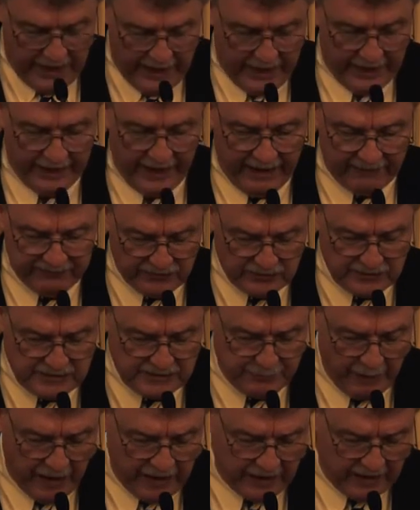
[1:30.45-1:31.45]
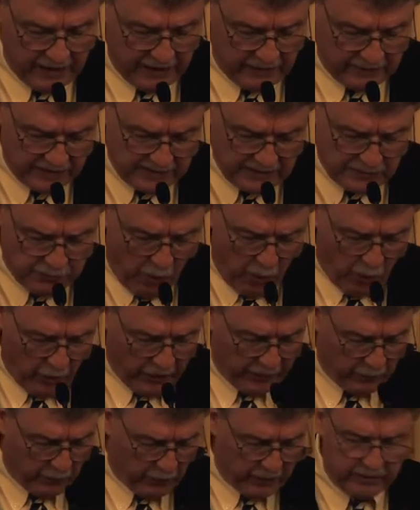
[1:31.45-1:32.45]
And after spending this
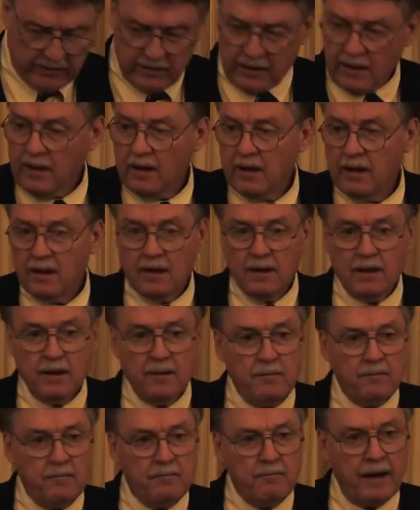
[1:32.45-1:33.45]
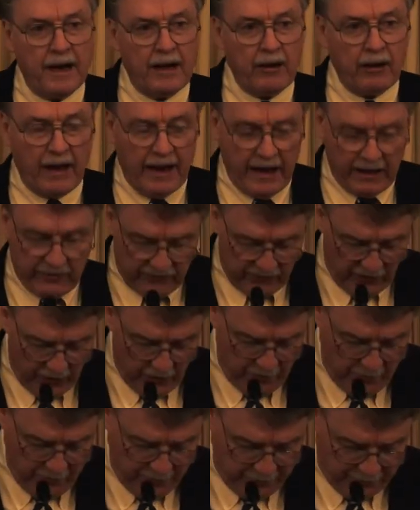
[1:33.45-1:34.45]
morning with Mayor Landrieu,